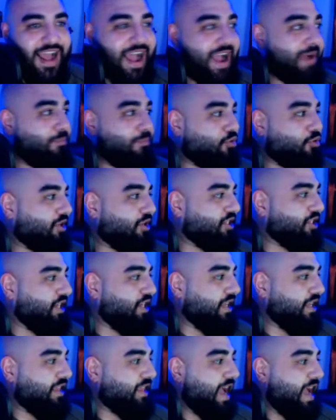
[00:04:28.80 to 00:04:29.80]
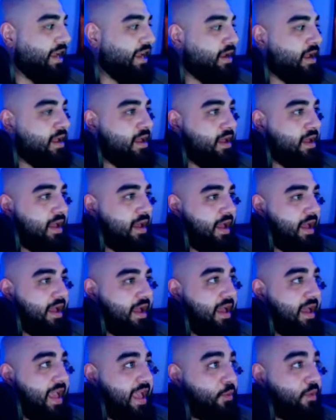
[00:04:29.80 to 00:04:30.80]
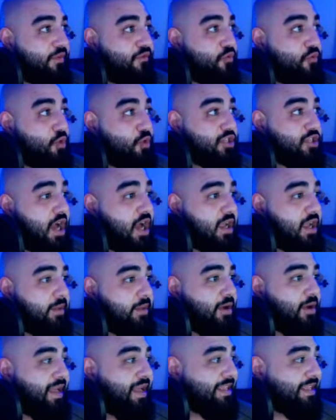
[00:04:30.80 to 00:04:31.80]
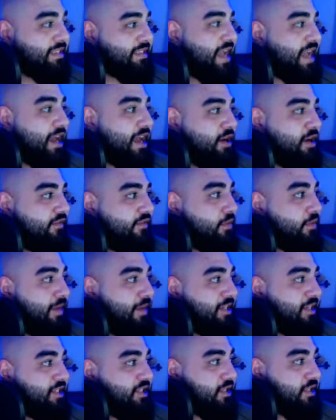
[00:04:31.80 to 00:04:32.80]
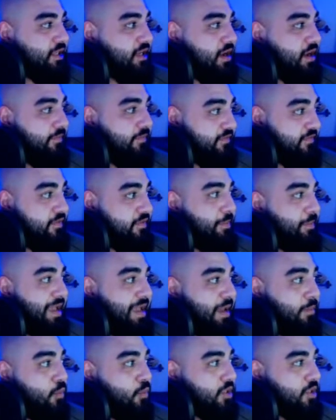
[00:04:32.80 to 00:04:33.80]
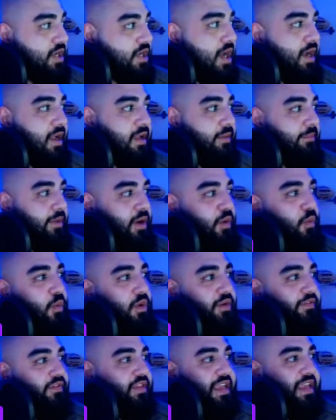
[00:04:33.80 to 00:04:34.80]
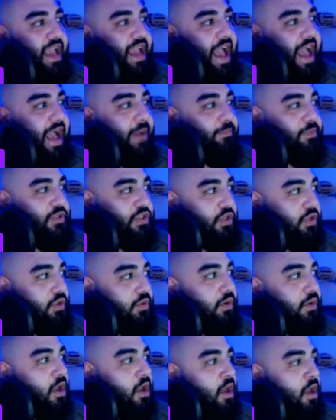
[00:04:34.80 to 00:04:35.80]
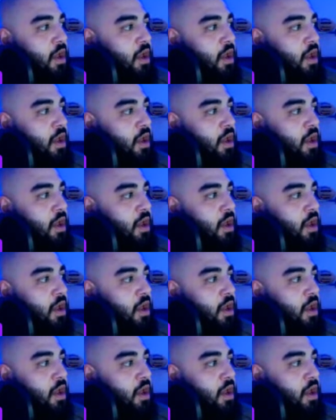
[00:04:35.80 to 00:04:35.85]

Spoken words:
I appreciate that. And if we're talking about insider information coming from him, we're talking about one of the absolute